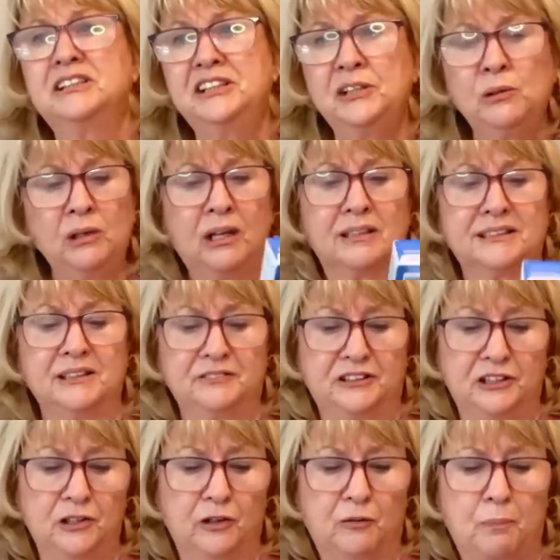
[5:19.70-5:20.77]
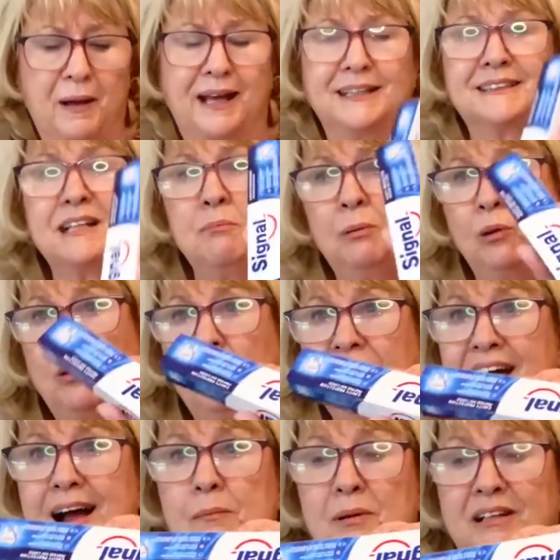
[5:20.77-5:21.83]
two lots of toothpaste. I bought
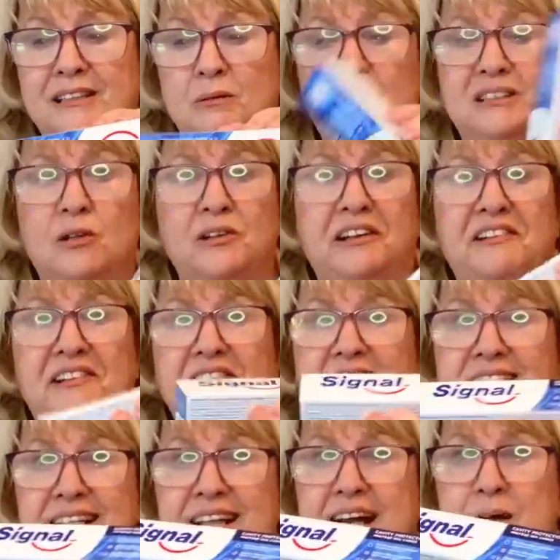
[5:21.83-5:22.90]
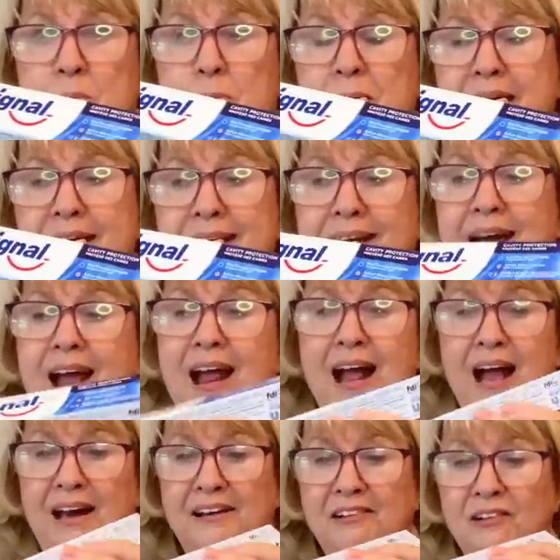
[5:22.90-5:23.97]
that because it was only 39p.
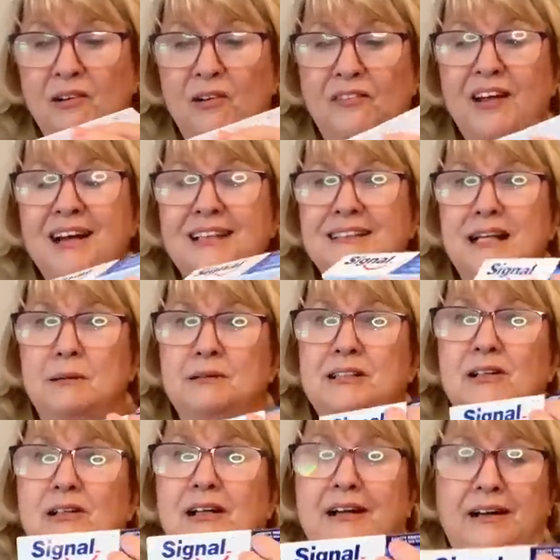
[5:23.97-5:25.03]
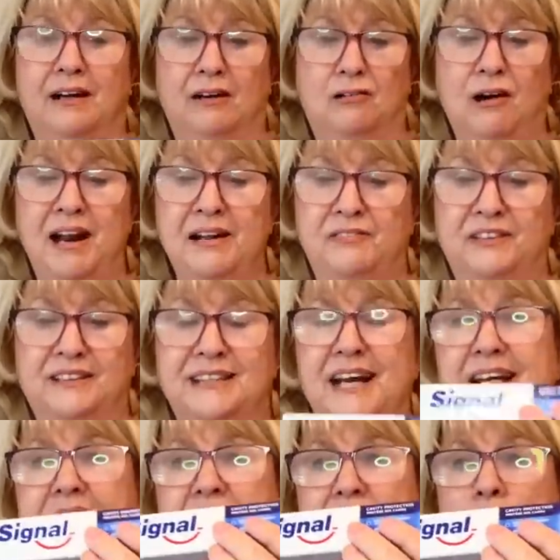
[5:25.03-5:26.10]
And I thought that is absolutely great for
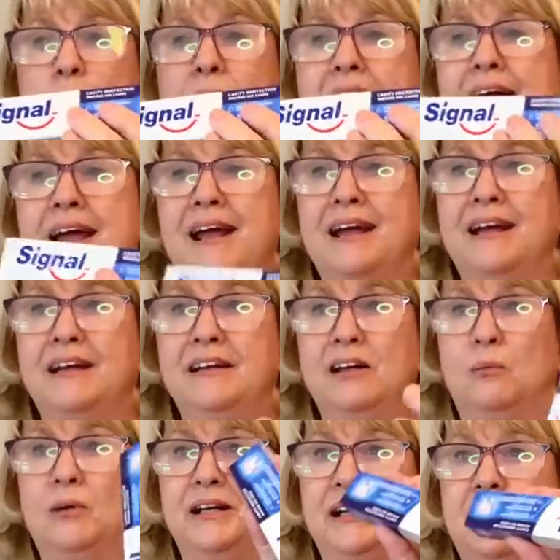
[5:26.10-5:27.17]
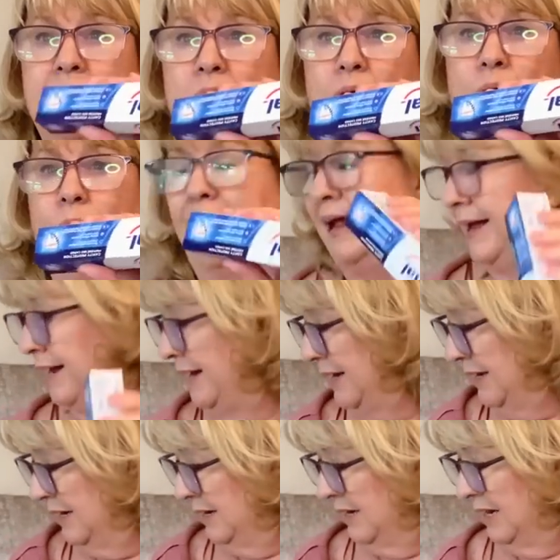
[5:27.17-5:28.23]
taking away, you know, when you go away.
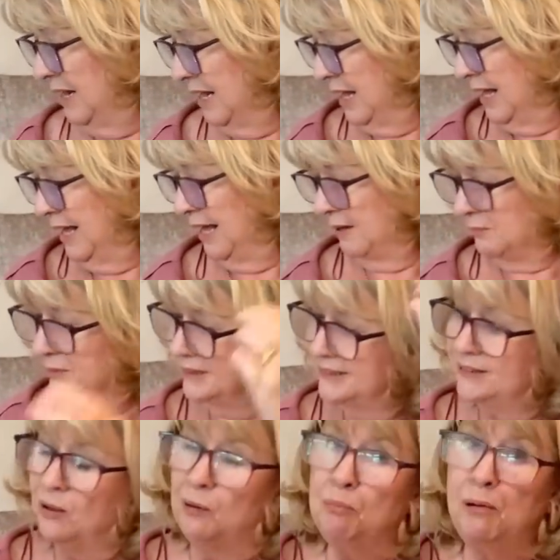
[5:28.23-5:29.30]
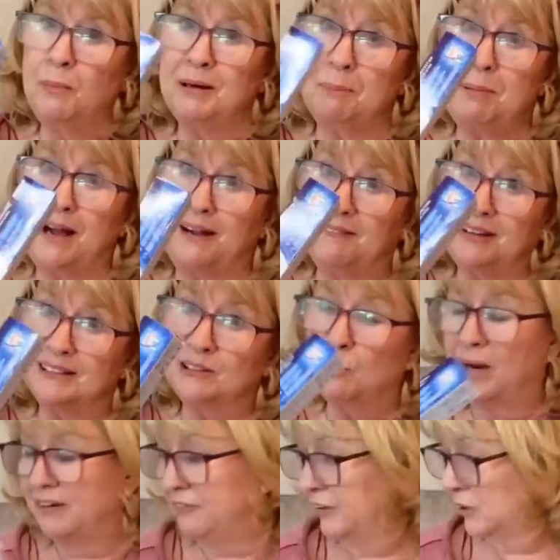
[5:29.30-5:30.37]
So I'll probably pack that away for